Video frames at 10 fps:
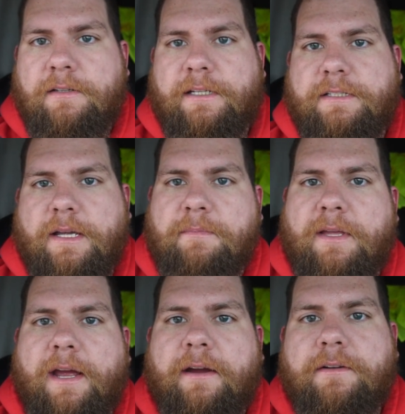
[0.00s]
link's up
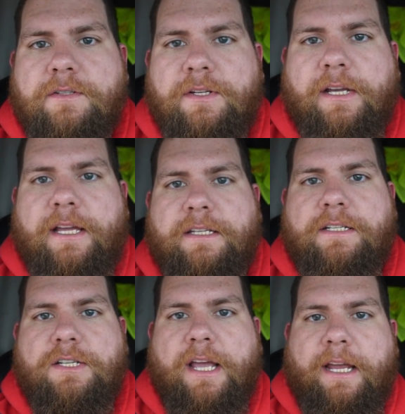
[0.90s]
there so you guys
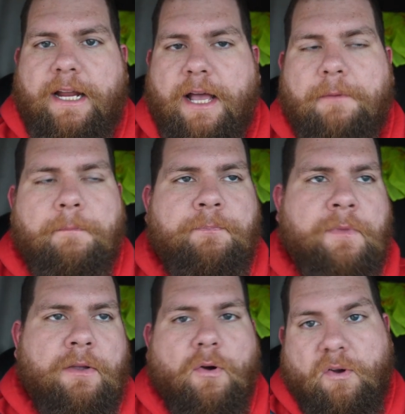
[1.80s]
can check it out.
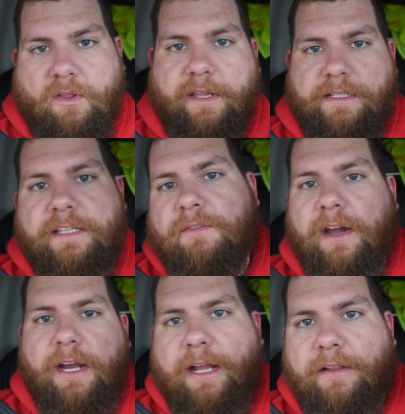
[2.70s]
Or the link's at the
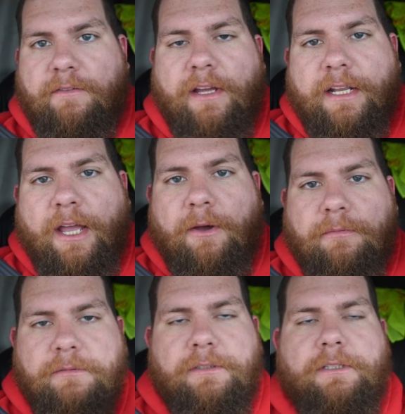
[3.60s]
very end of the video
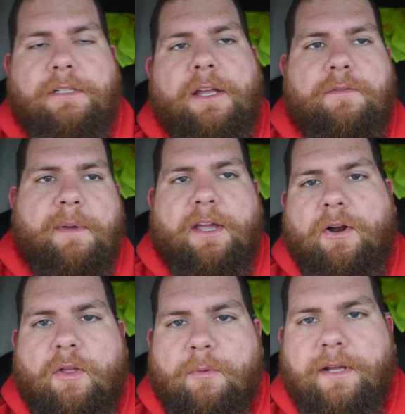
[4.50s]
if you make it
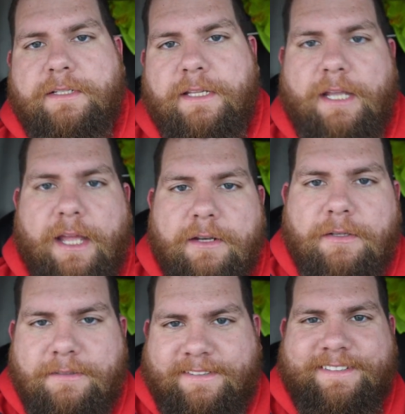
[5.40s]
all the way to the end.
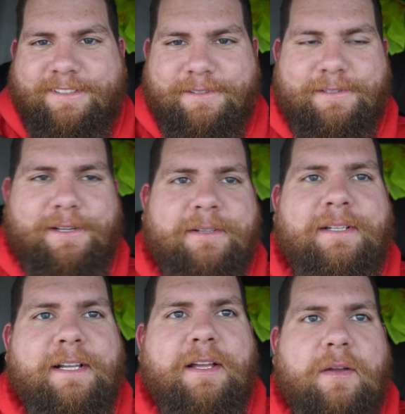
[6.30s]
So,
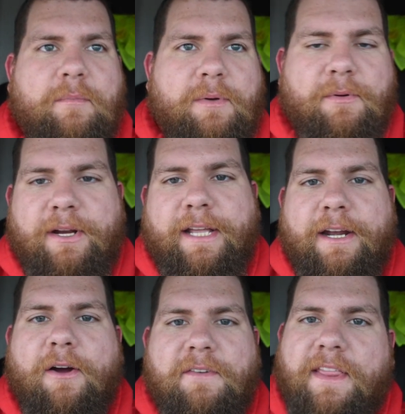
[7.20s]
but we're going to get
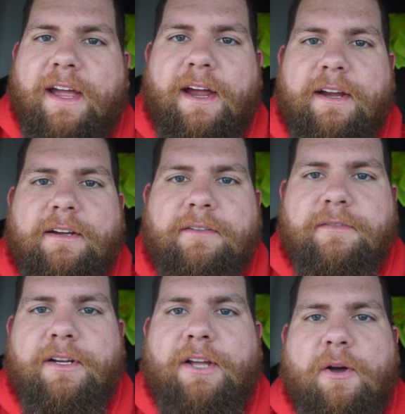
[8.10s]
over there.
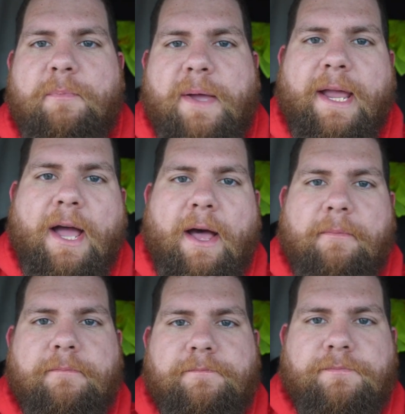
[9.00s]
We're going to go pick
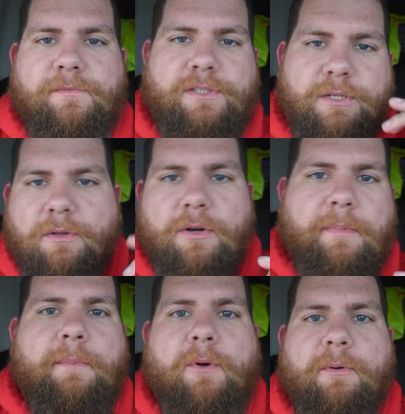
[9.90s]
up, do a little
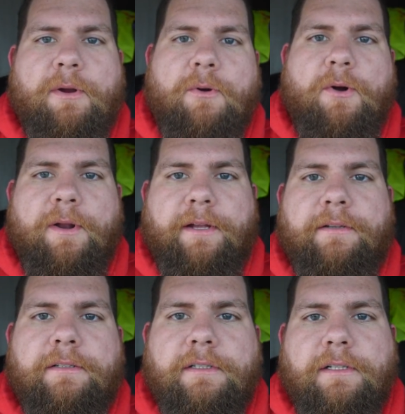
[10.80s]
bit more recording.
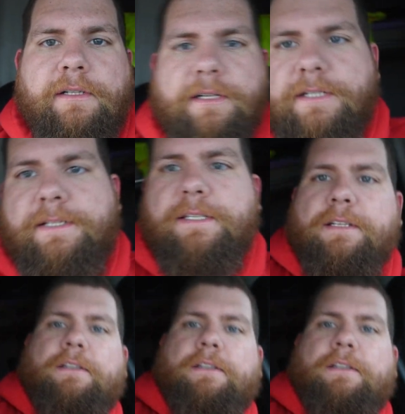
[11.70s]
Let's,